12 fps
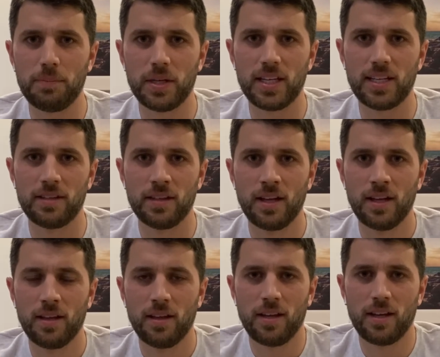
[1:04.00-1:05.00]
get
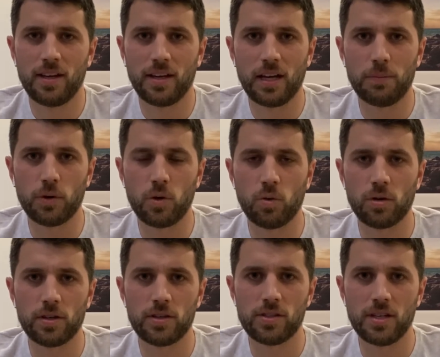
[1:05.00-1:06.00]
a couple
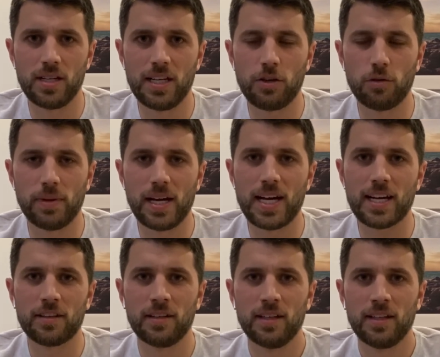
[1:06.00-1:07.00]
quarters and a nickel
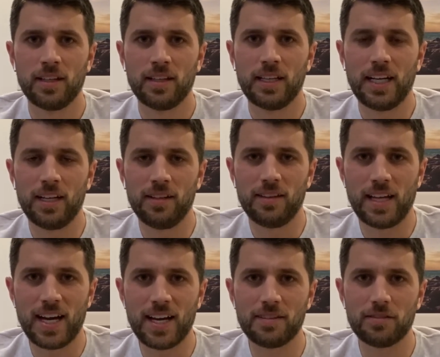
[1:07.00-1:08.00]
back, and
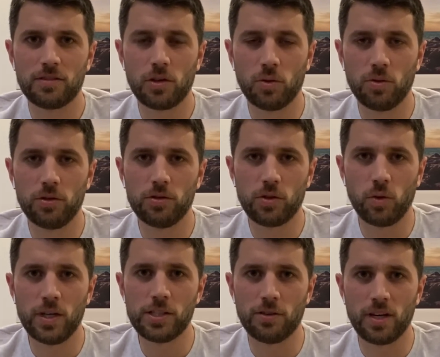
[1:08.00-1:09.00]
those
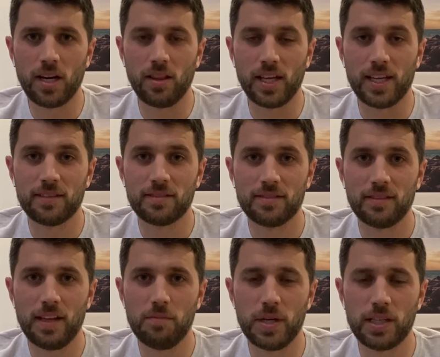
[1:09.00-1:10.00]
coins are ugly.
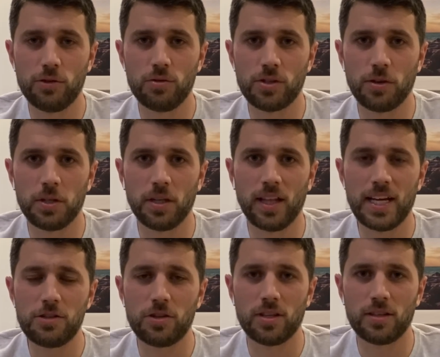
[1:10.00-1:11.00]
They've been through
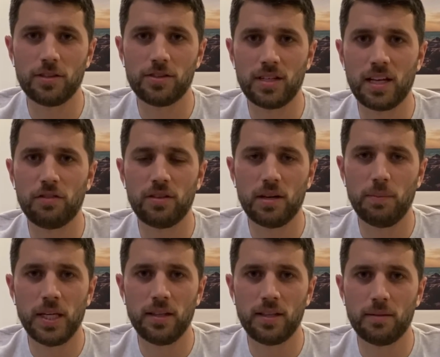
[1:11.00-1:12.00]
circulation. There's nothing
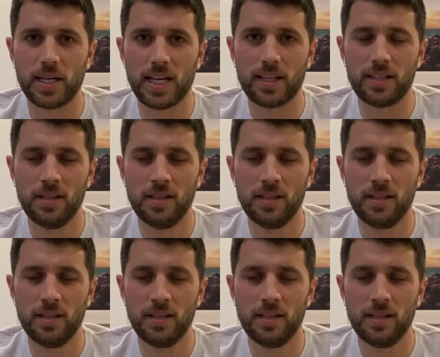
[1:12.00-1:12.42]
appealing about it.